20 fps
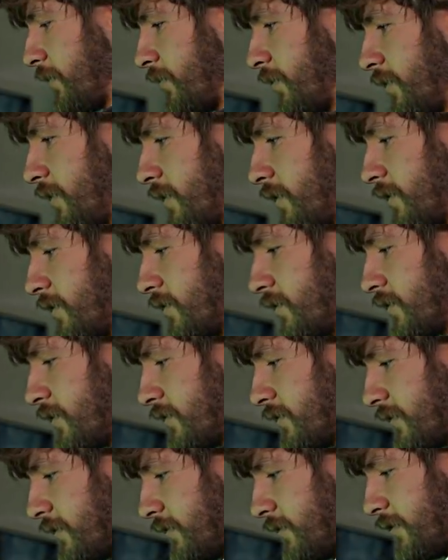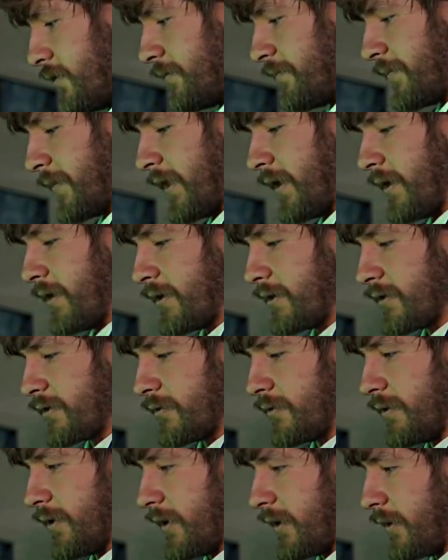we chose you.
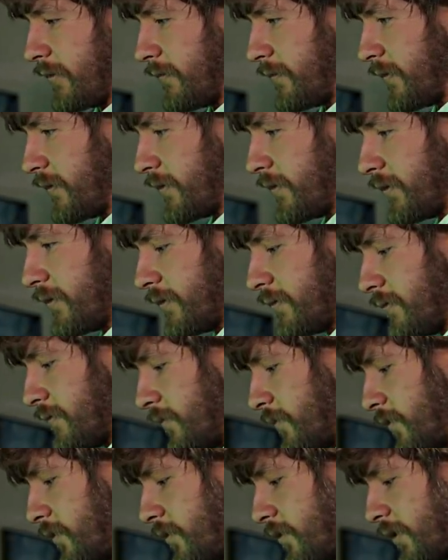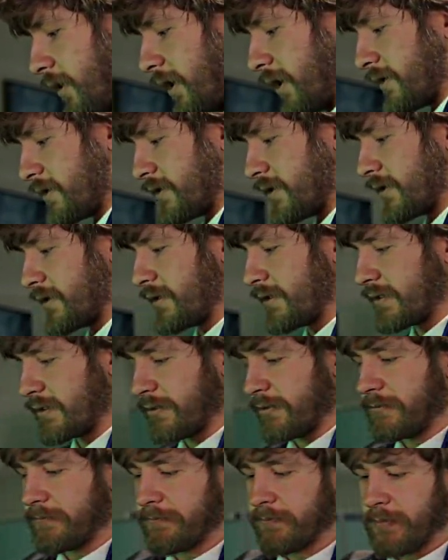So we had the more classic
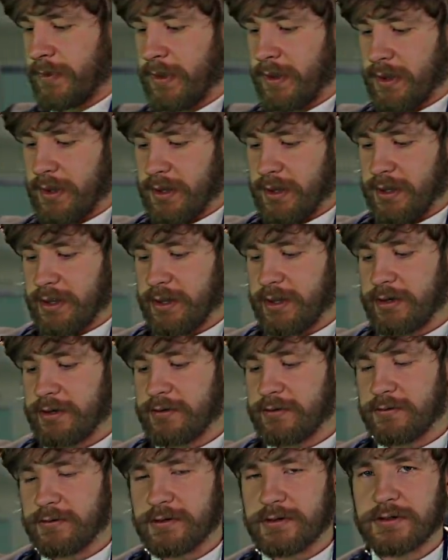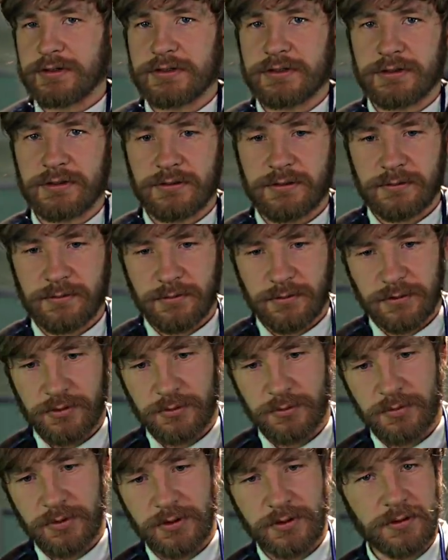design, and these
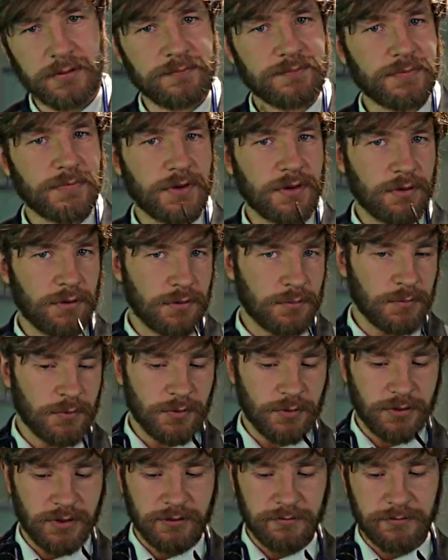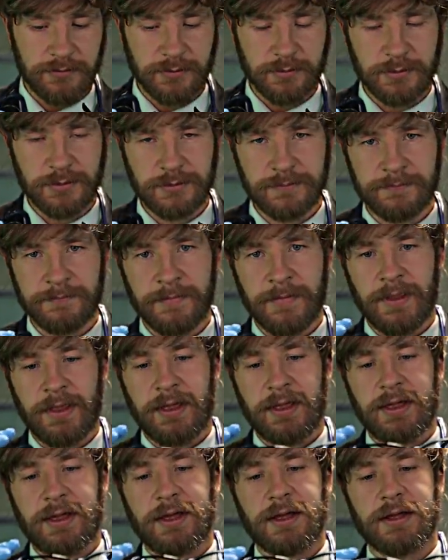would be a lot more comfortable
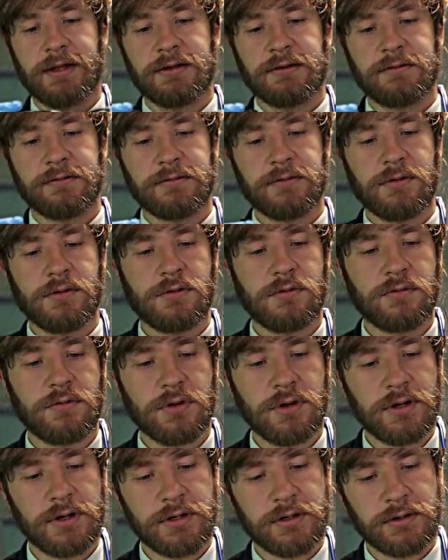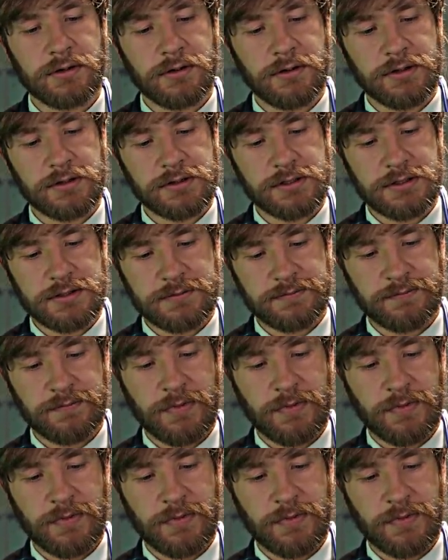and feel really nice